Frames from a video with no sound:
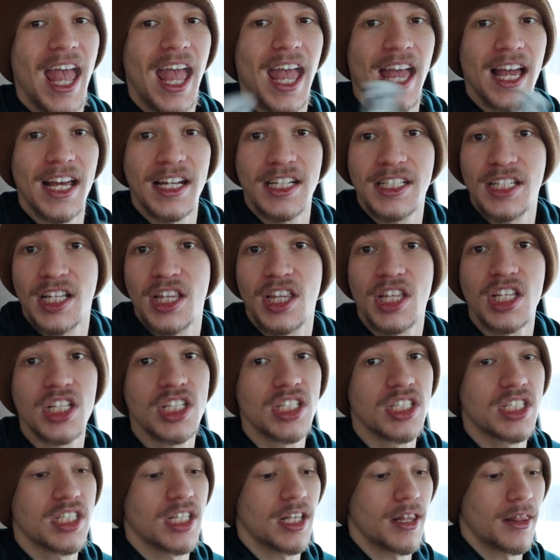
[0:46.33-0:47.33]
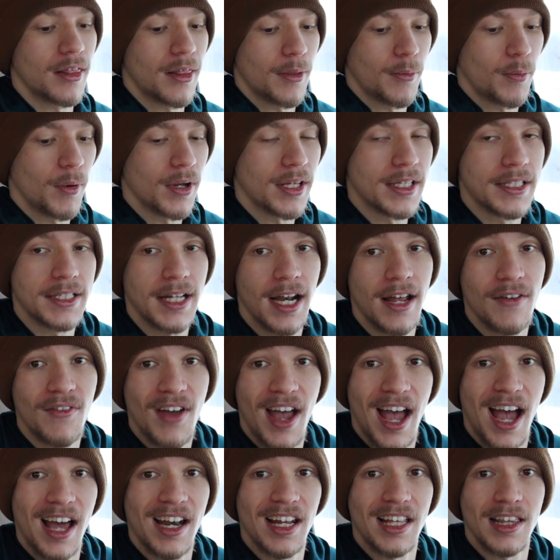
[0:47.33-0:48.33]
and this the ones that I've
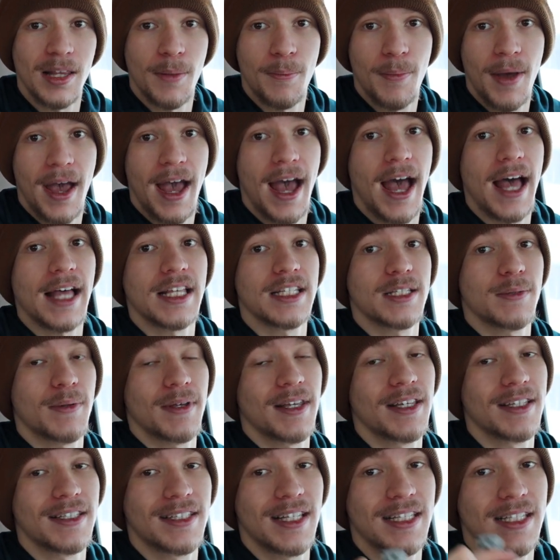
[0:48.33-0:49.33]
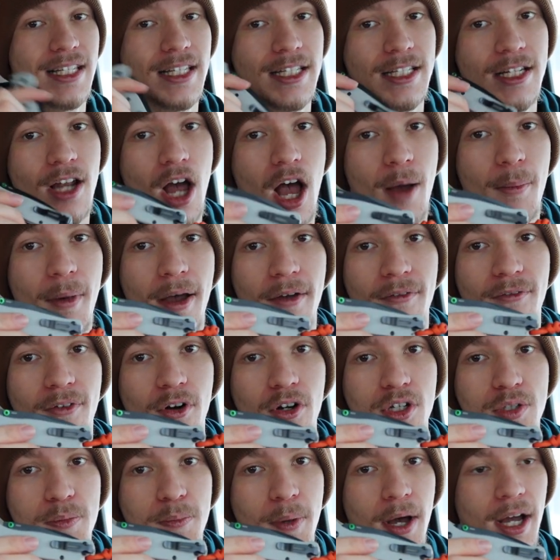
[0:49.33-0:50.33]
had in the past because this is not my
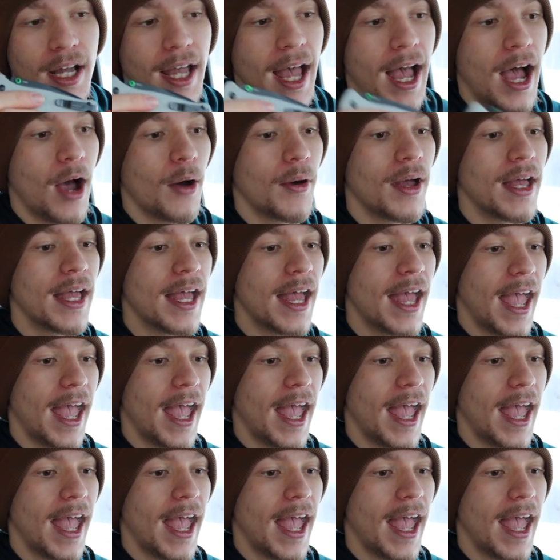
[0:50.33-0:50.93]
first bug out,